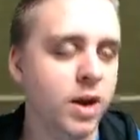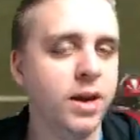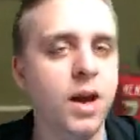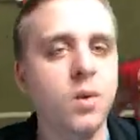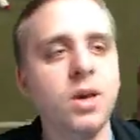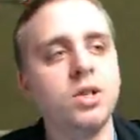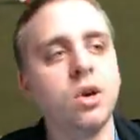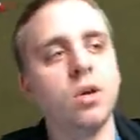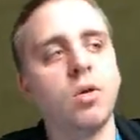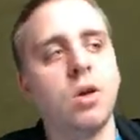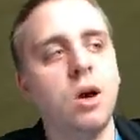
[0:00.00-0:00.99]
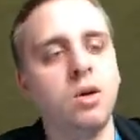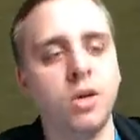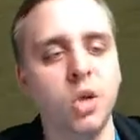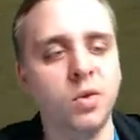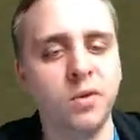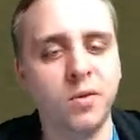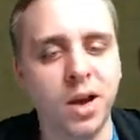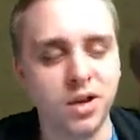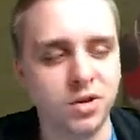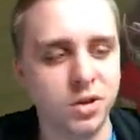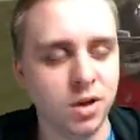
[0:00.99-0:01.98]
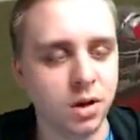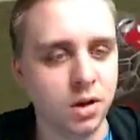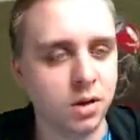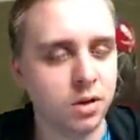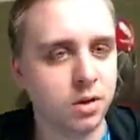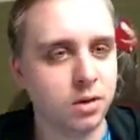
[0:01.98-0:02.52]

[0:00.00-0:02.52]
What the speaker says: Why can't we turn around a little bit faster?